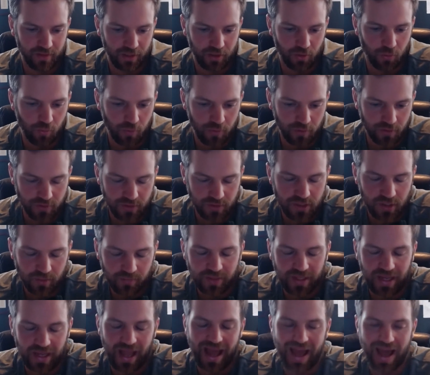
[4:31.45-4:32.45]
like, or
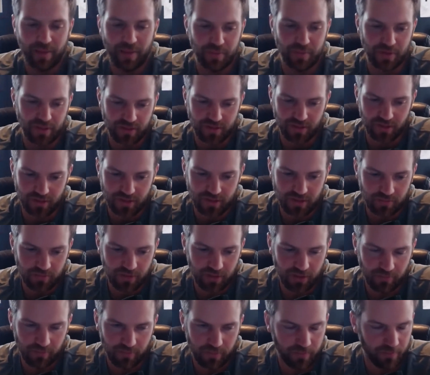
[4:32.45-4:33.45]
something happens, like
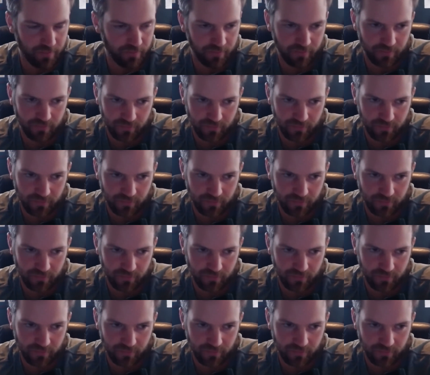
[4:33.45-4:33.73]
something